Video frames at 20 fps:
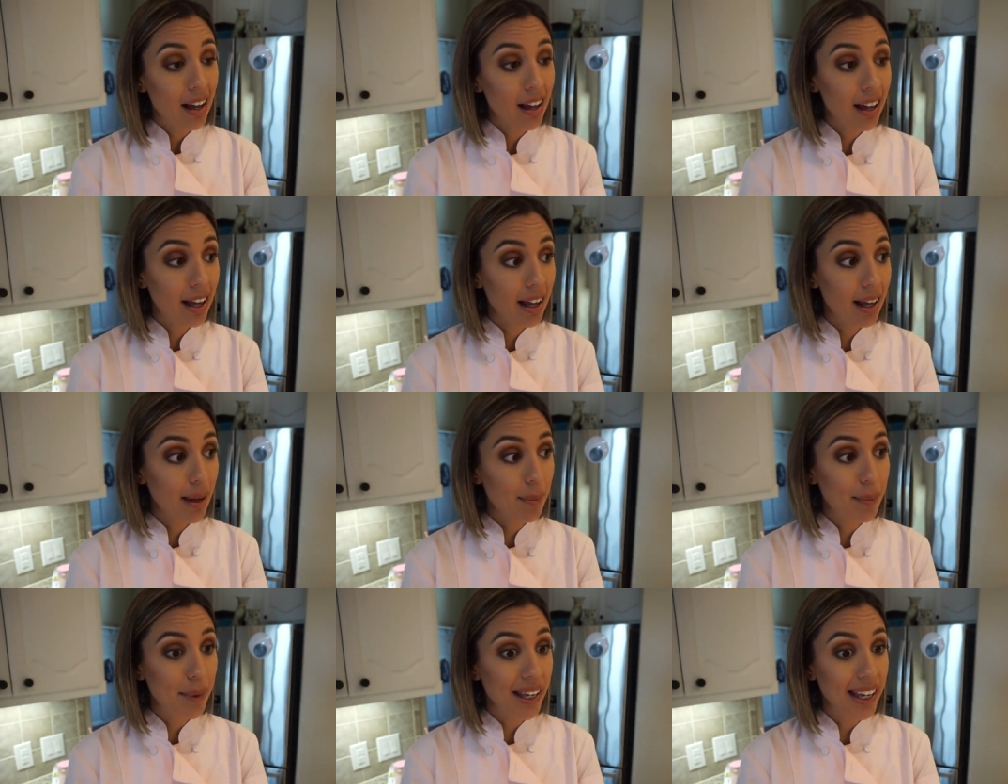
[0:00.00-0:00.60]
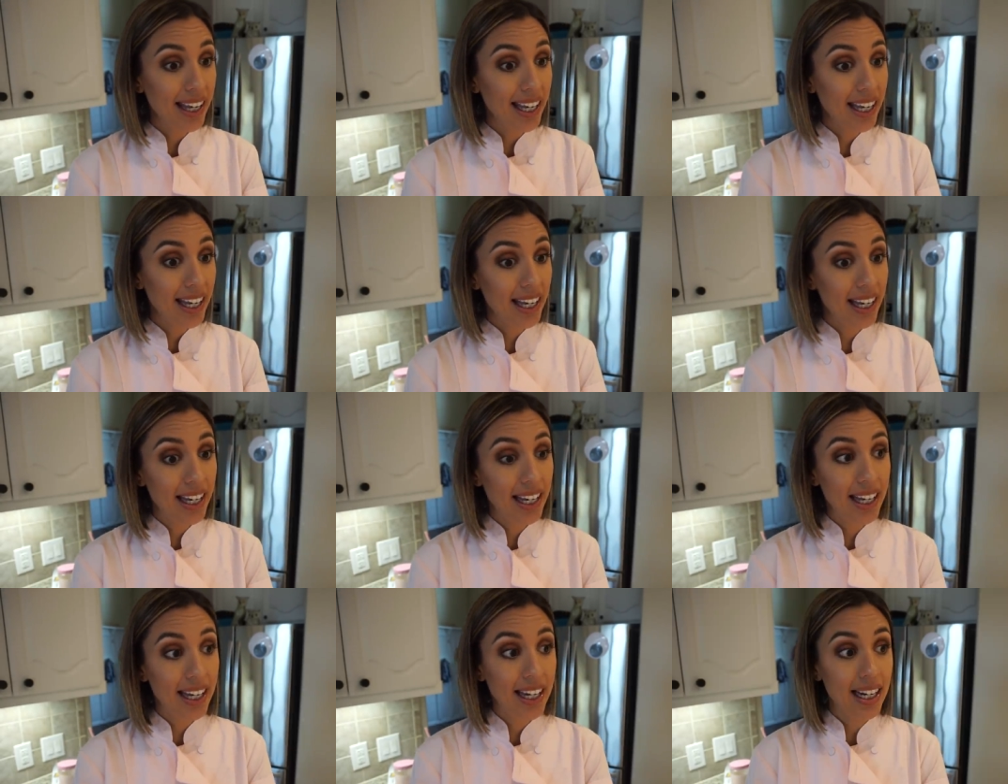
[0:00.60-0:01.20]
um,
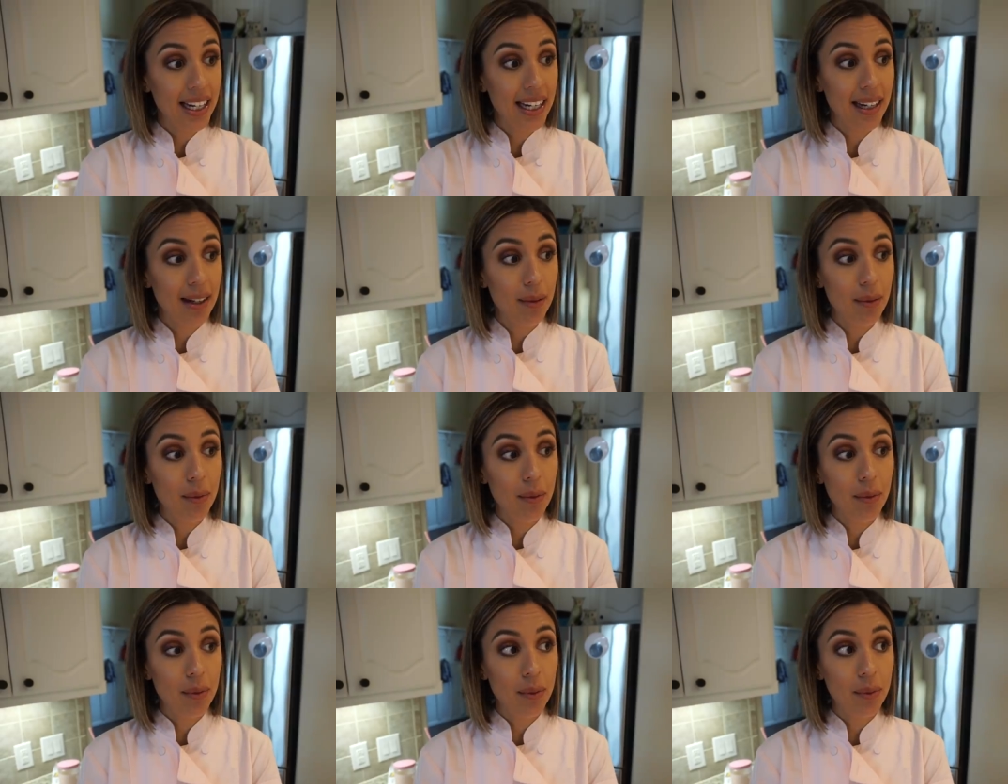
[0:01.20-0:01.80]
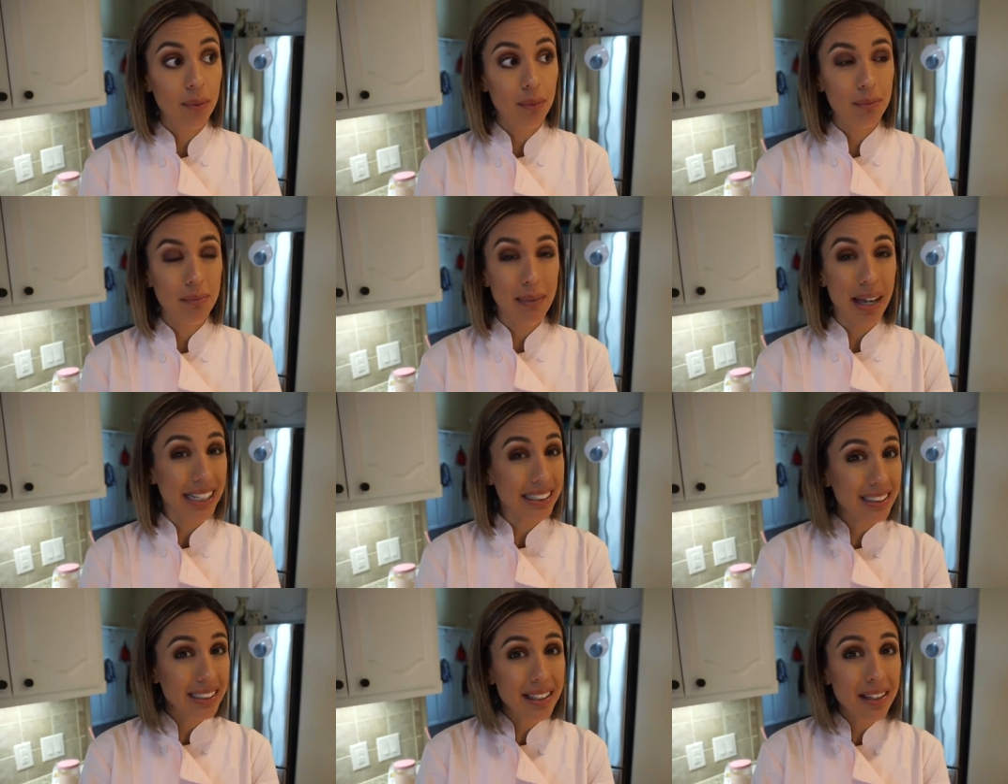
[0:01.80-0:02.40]
in
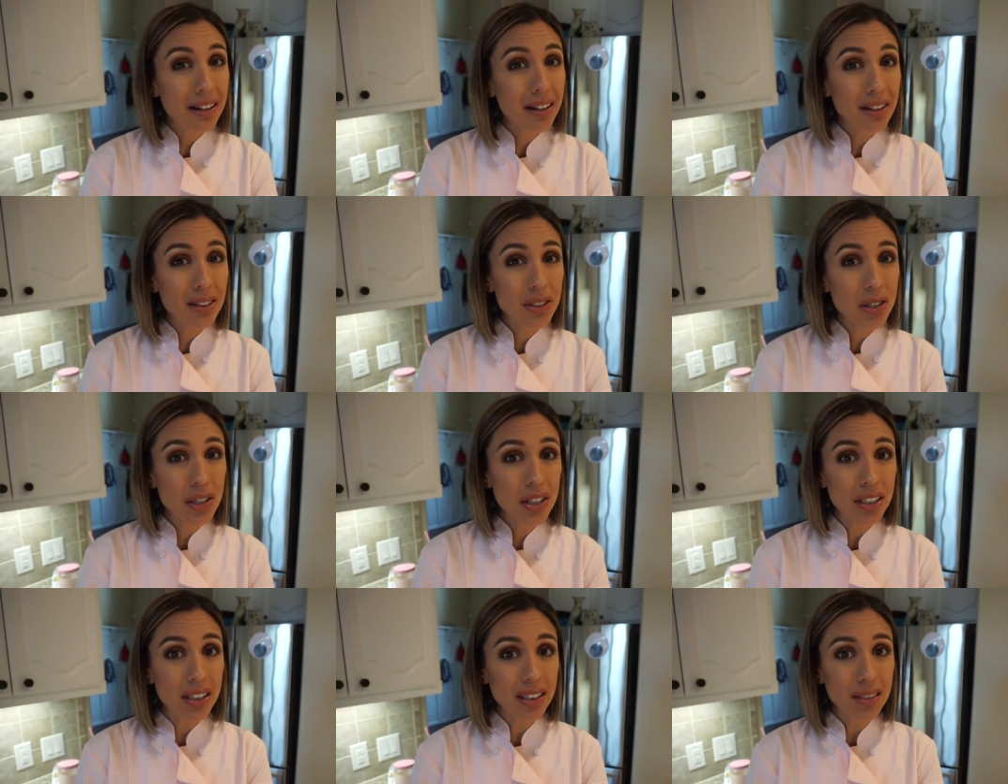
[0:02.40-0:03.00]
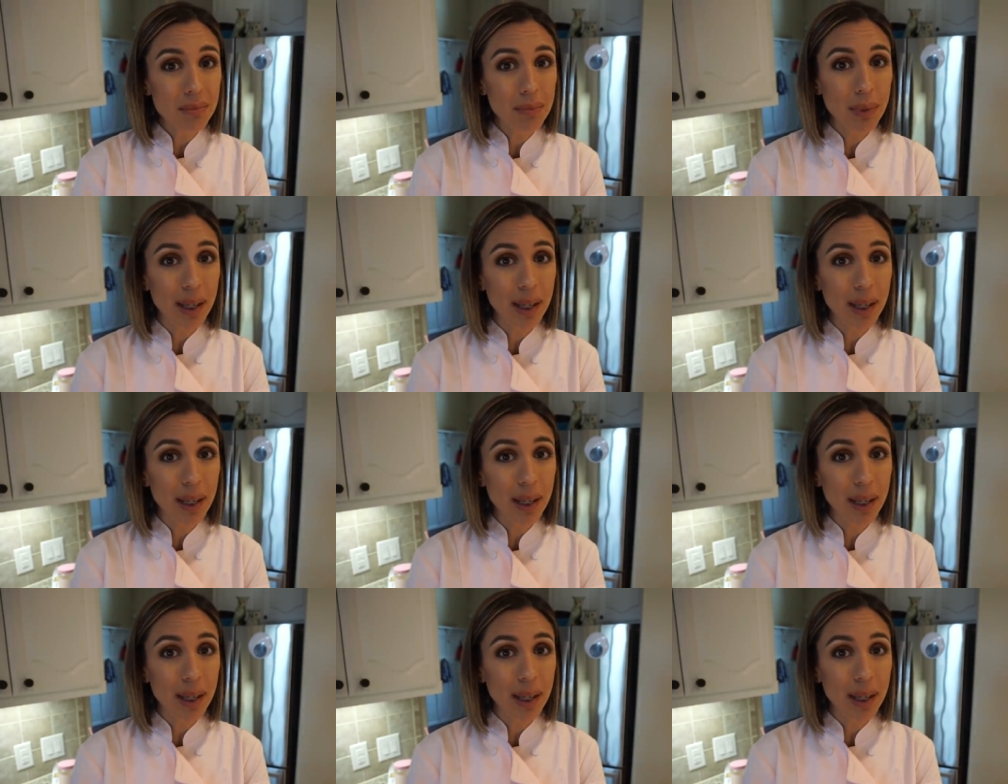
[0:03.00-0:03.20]
Mexican culture,